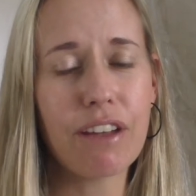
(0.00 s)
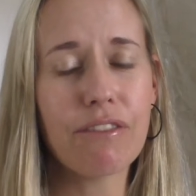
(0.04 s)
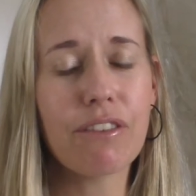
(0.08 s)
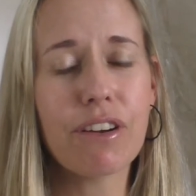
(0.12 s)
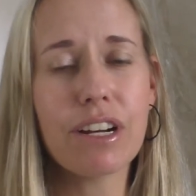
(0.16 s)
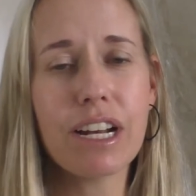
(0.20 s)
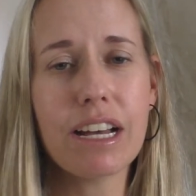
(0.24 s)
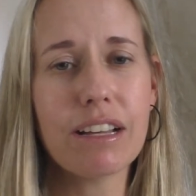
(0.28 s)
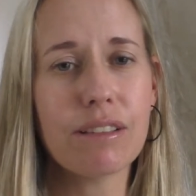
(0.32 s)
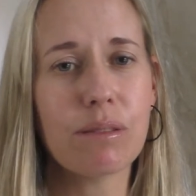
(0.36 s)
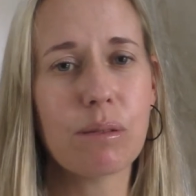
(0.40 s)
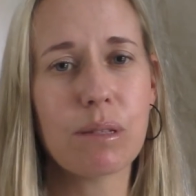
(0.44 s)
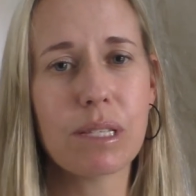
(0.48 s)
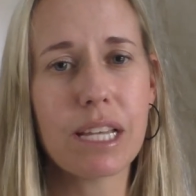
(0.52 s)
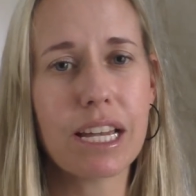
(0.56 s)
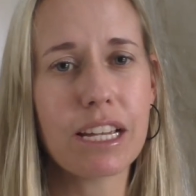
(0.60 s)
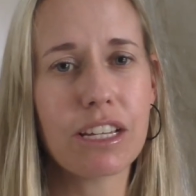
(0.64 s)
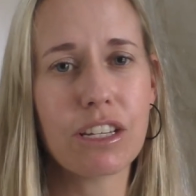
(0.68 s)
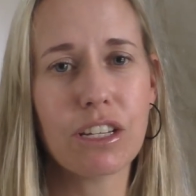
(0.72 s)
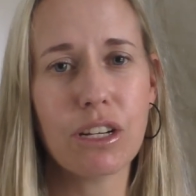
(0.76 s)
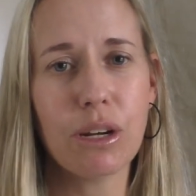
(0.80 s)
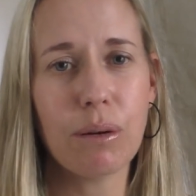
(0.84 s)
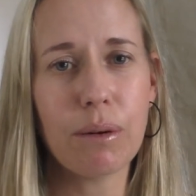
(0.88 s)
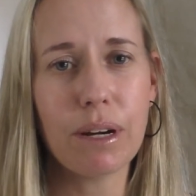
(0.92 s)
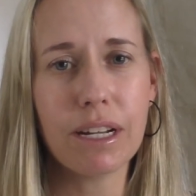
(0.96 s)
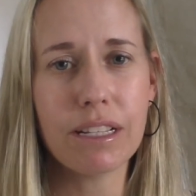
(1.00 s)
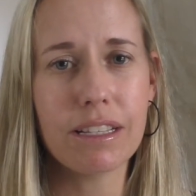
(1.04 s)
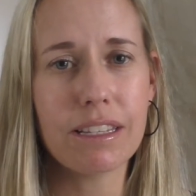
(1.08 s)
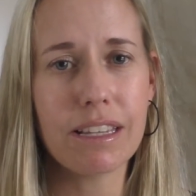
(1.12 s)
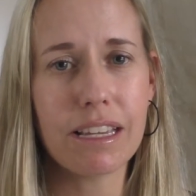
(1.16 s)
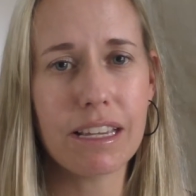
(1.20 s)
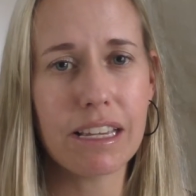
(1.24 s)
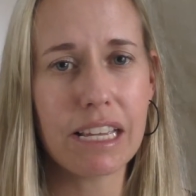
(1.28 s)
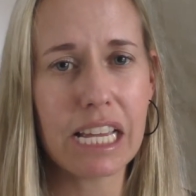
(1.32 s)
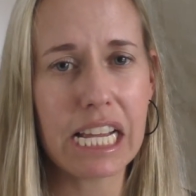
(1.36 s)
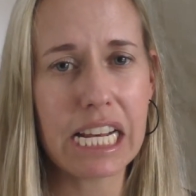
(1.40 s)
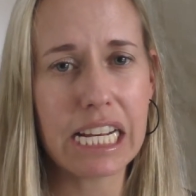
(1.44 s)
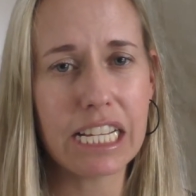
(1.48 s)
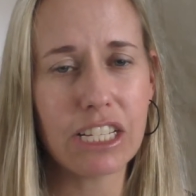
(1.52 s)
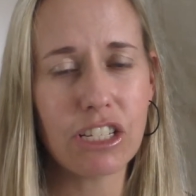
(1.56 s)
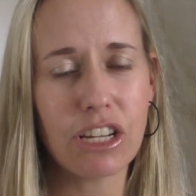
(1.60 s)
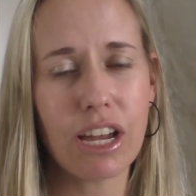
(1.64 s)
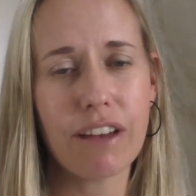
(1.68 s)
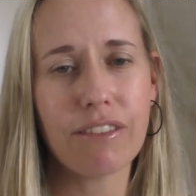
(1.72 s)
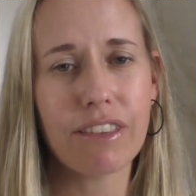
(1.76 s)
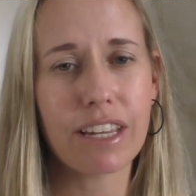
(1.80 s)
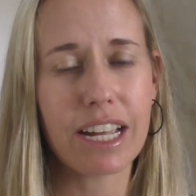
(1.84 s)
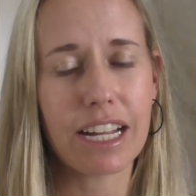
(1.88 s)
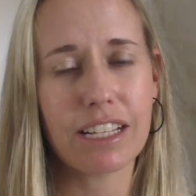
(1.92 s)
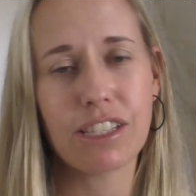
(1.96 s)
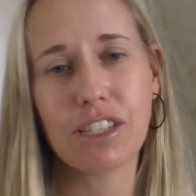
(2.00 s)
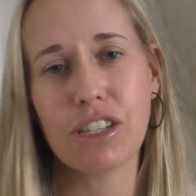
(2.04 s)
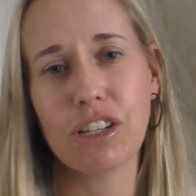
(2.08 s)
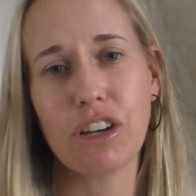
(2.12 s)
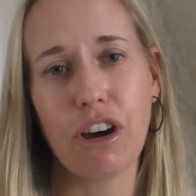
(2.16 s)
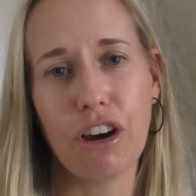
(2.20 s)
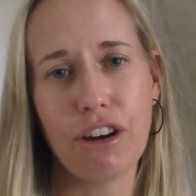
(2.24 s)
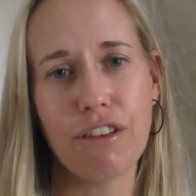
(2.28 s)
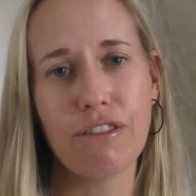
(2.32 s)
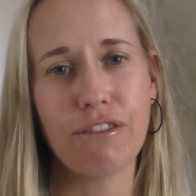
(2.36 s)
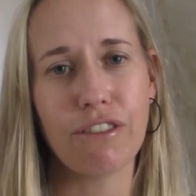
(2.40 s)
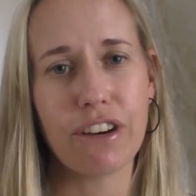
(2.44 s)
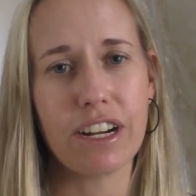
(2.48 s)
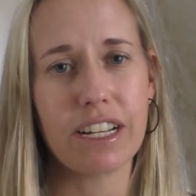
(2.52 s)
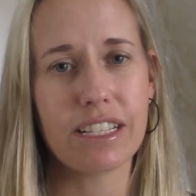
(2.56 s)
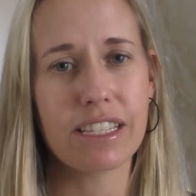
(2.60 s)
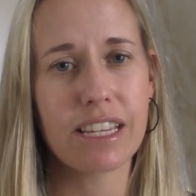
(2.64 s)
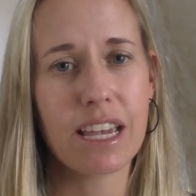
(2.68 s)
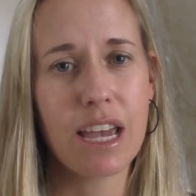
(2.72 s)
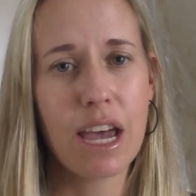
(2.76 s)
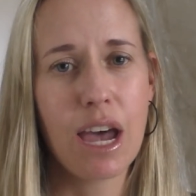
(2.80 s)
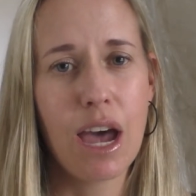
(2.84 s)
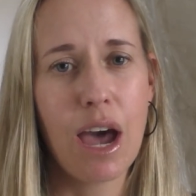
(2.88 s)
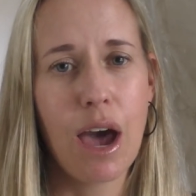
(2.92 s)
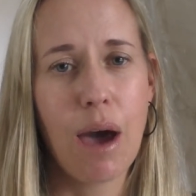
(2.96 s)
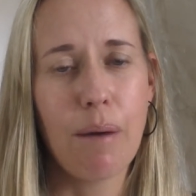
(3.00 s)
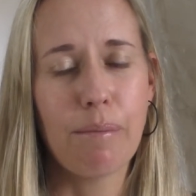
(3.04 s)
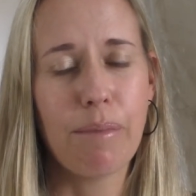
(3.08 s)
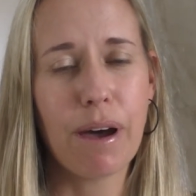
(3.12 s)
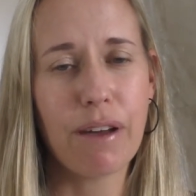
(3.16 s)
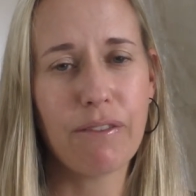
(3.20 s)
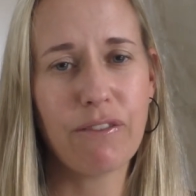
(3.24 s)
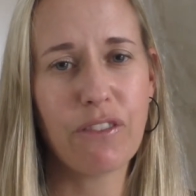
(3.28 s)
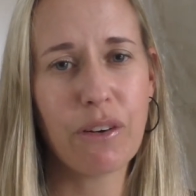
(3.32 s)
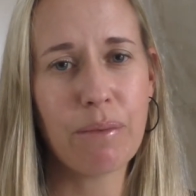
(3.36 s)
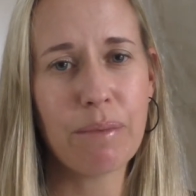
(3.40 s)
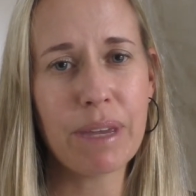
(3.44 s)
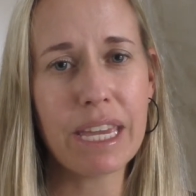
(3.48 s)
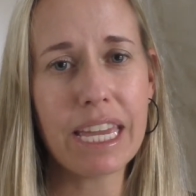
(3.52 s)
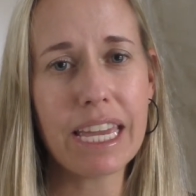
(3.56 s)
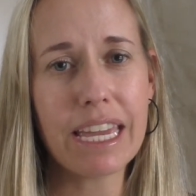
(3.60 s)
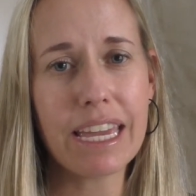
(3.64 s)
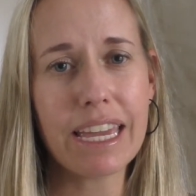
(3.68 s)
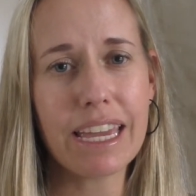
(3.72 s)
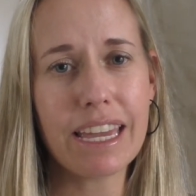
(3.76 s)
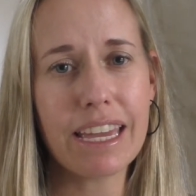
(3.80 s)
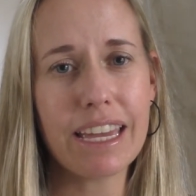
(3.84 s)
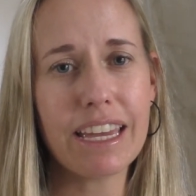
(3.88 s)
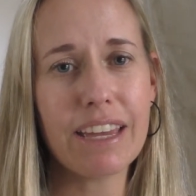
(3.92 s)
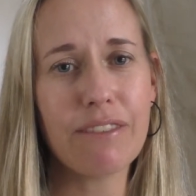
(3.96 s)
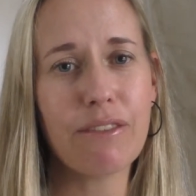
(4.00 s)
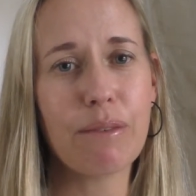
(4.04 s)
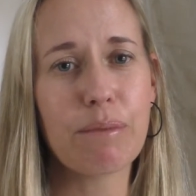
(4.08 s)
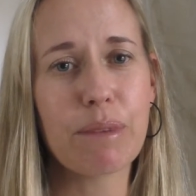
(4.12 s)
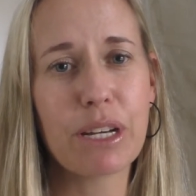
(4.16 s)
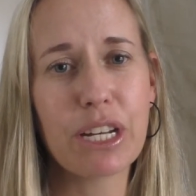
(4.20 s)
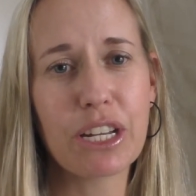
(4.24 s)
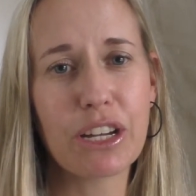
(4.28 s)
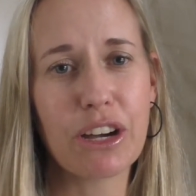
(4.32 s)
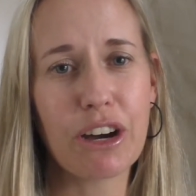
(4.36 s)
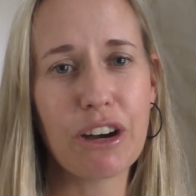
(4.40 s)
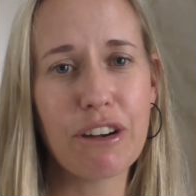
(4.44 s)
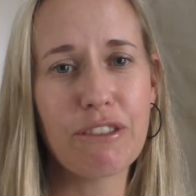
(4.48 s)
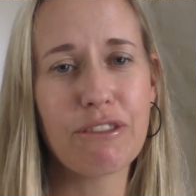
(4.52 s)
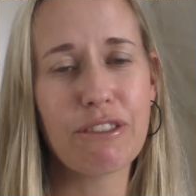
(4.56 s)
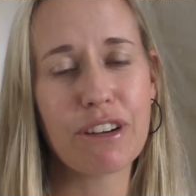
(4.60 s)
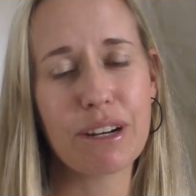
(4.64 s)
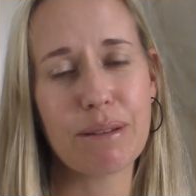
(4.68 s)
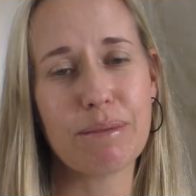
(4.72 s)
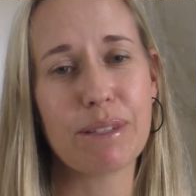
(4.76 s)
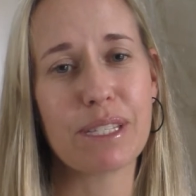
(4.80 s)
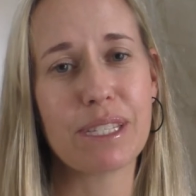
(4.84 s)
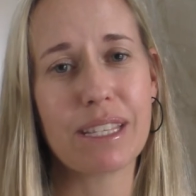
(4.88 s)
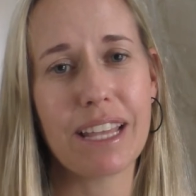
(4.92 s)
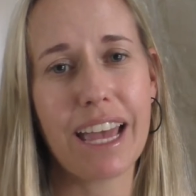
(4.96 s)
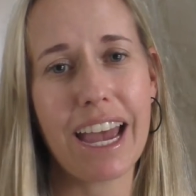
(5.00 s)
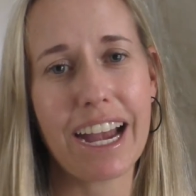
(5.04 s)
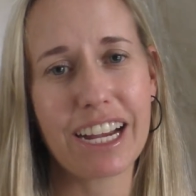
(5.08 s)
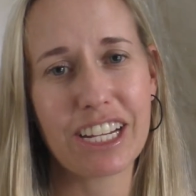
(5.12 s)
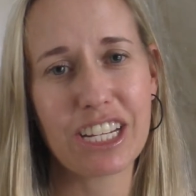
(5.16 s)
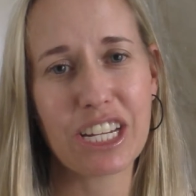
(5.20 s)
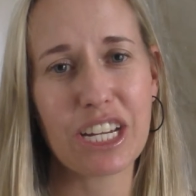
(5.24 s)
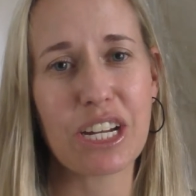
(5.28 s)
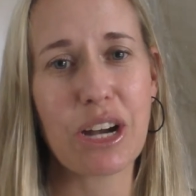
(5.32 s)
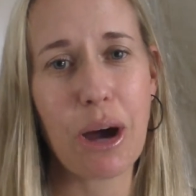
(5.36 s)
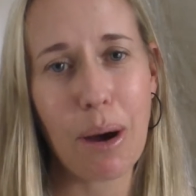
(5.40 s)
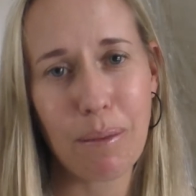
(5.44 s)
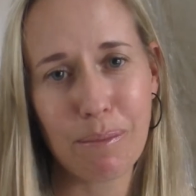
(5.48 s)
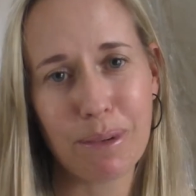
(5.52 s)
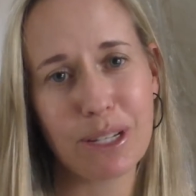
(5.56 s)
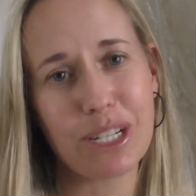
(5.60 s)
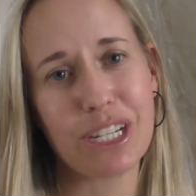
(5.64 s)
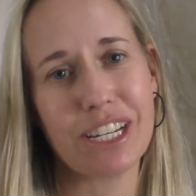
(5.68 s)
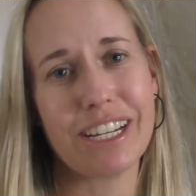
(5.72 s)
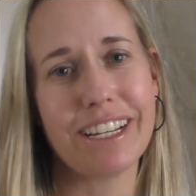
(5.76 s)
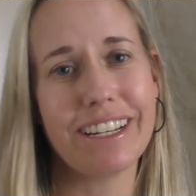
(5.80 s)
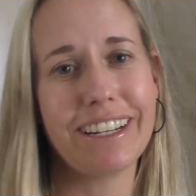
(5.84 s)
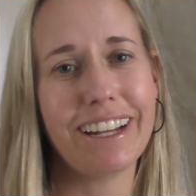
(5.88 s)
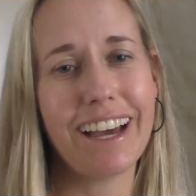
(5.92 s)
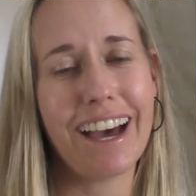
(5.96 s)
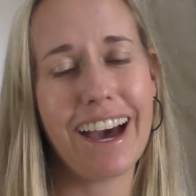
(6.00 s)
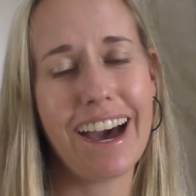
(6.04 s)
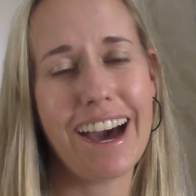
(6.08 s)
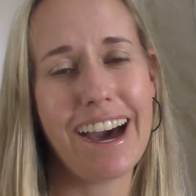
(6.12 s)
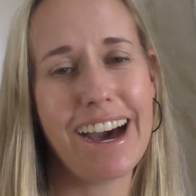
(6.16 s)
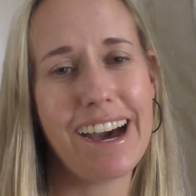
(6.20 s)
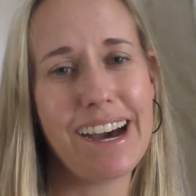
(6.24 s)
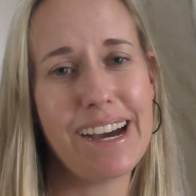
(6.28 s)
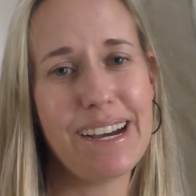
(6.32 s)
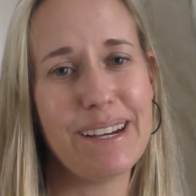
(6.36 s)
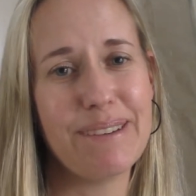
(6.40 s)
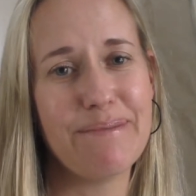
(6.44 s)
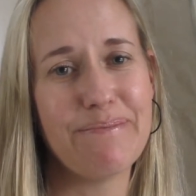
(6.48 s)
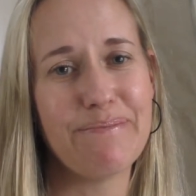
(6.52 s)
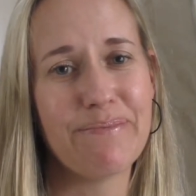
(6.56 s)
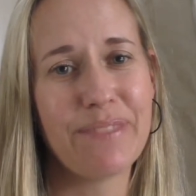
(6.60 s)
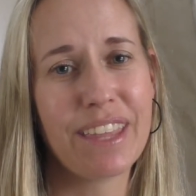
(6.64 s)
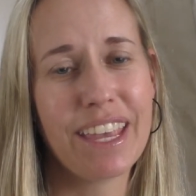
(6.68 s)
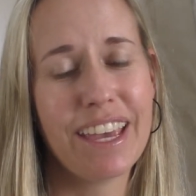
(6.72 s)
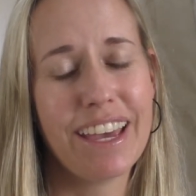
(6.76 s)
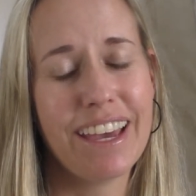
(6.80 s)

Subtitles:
Everyone else was like, you know what, at least you have the guts to go for it. But for me, if I'm going to go for it, I must actually accomplish it. I